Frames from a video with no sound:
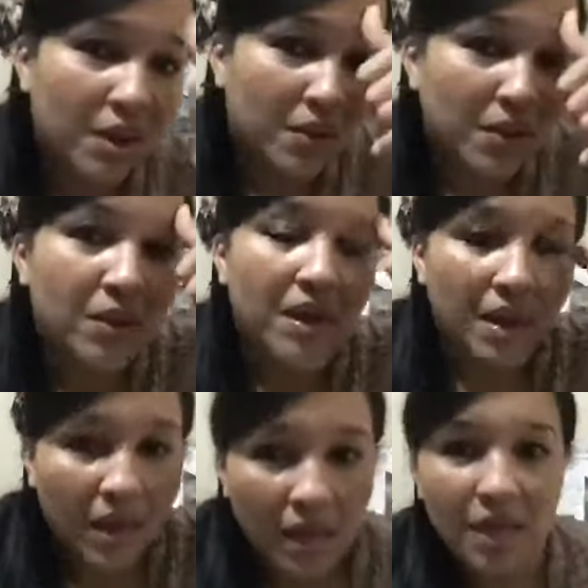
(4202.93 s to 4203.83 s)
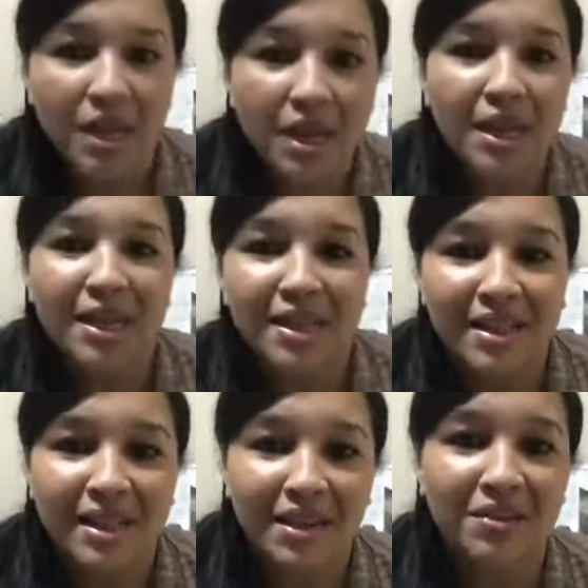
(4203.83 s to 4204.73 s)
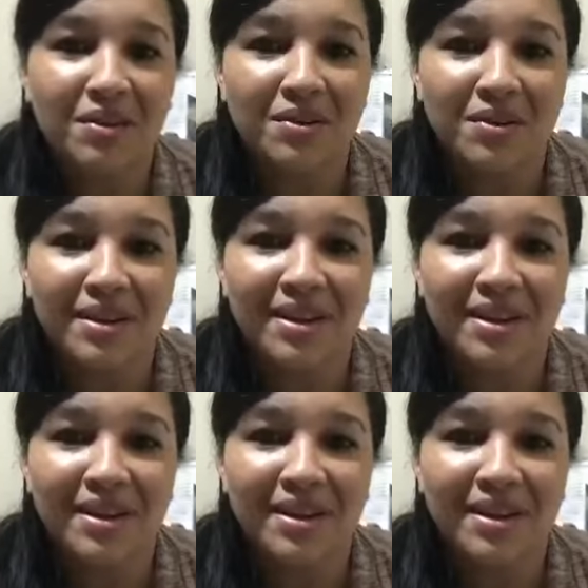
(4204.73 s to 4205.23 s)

We're gonna like, there you go,